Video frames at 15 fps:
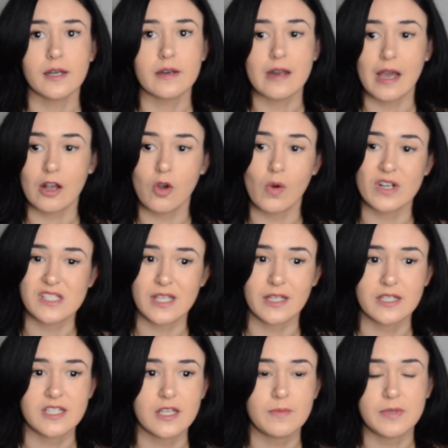not go on a
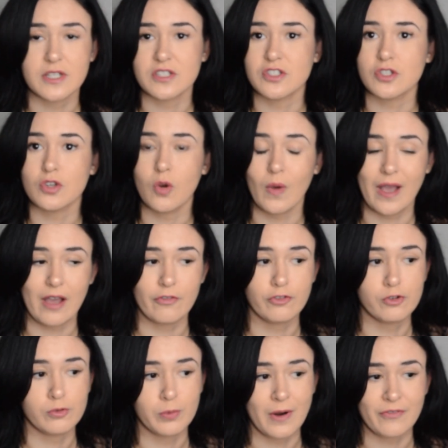second date because you don't have
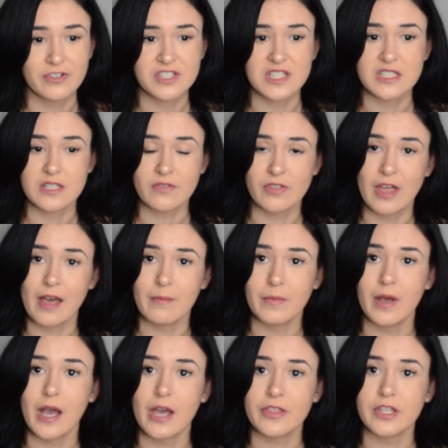food preferences of
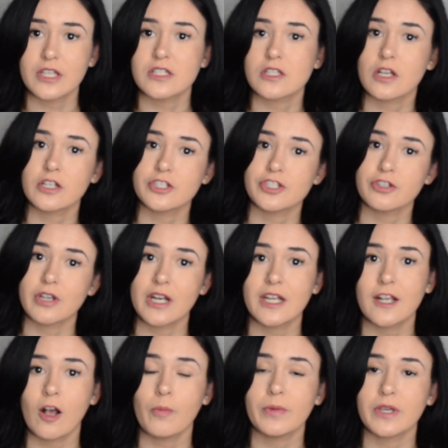them. I think as long as you're
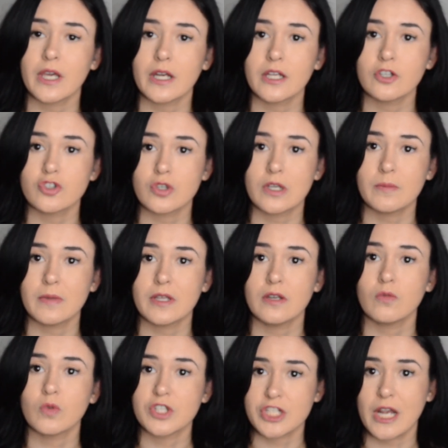getting help and getting treatment,
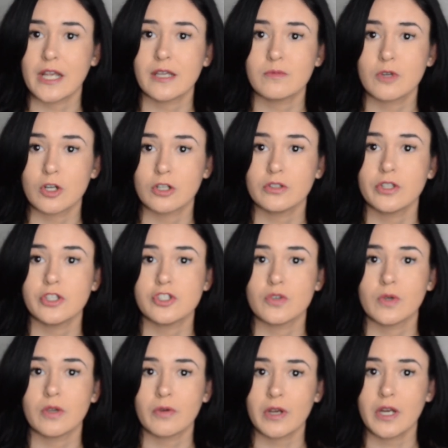which I am currently
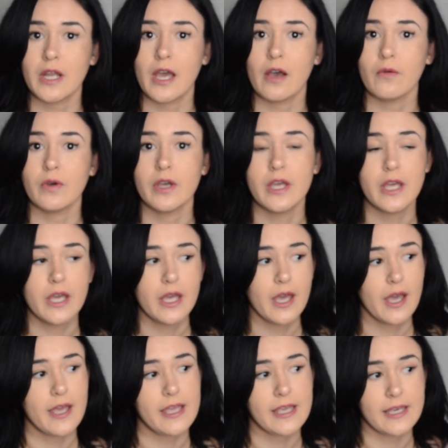doing right now,
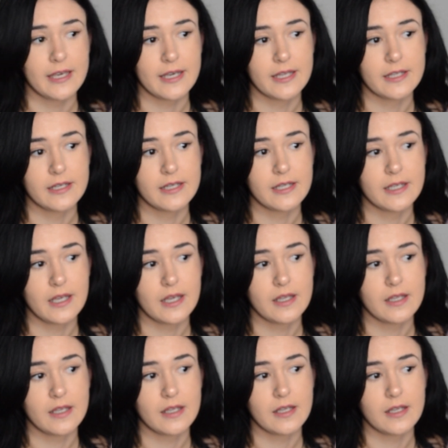and
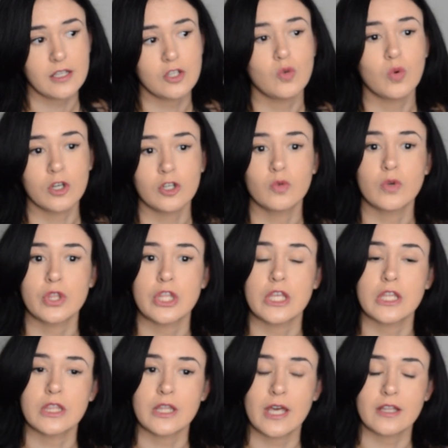you work with
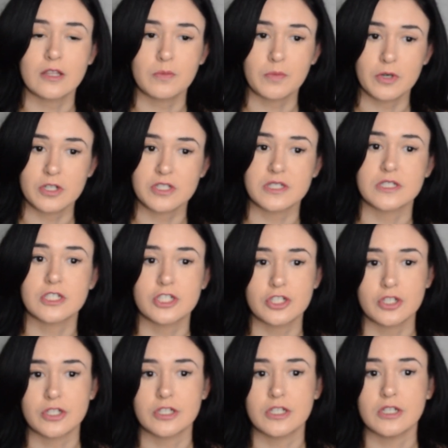it that the person
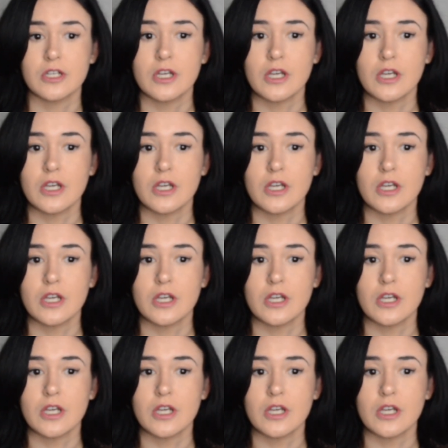should